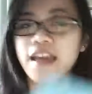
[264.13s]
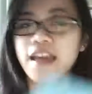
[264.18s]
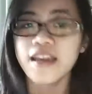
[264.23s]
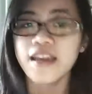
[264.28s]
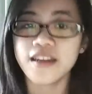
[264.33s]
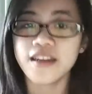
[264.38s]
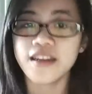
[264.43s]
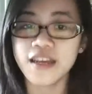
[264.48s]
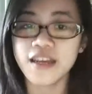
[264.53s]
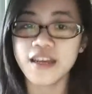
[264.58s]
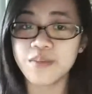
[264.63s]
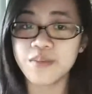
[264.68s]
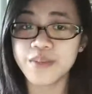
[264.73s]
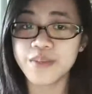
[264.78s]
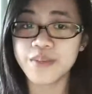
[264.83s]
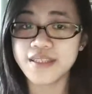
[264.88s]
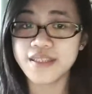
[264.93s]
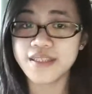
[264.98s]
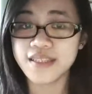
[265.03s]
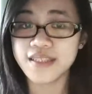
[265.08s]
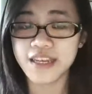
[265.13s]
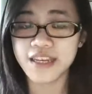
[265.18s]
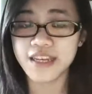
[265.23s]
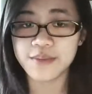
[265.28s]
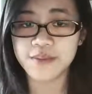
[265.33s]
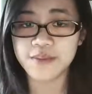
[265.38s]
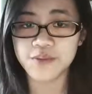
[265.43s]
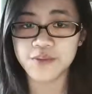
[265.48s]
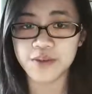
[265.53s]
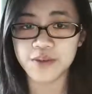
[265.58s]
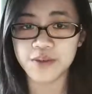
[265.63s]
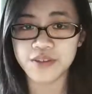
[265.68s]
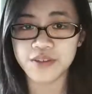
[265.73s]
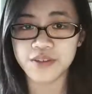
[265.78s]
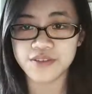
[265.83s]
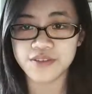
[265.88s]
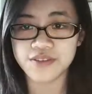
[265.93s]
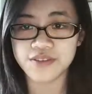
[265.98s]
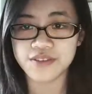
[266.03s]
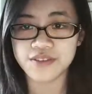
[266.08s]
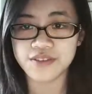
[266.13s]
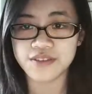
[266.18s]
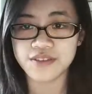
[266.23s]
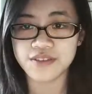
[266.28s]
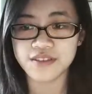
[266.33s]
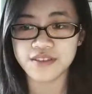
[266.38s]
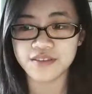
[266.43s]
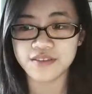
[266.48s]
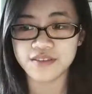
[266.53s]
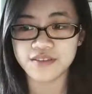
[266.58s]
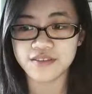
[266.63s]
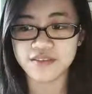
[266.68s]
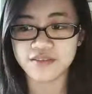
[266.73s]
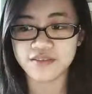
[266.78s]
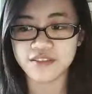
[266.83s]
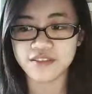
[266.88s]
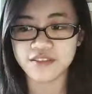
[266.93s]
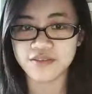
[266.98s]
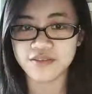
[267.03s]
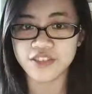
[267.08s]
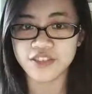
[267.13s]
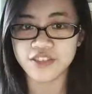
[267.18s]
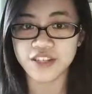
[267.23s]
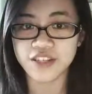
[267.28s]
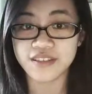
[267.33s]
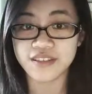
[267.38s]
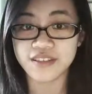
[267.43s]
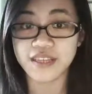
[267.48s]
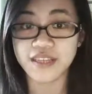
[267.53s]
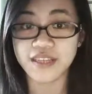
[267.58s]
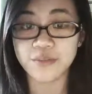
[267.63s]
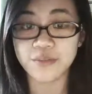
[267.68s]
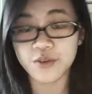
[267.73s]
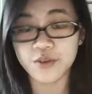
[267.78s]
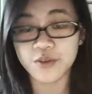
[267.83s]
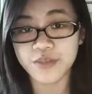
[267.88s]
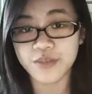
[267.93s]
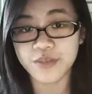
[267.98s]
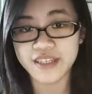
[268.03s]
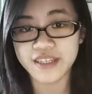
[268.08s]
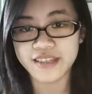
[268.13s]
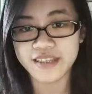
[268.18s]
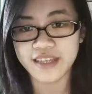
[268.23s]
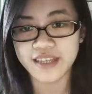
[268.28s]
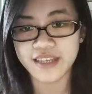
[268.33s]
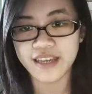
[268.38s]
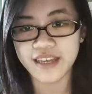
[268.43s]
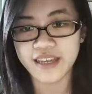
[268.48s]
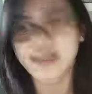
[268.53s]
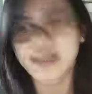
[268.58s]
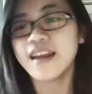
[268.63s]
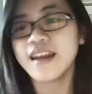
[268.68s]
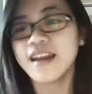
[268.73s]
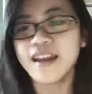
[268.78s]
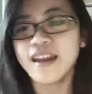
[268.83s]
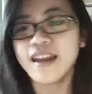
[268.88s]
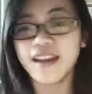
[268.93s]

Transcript: And I miss the times where we used to still, share the same room and things like that.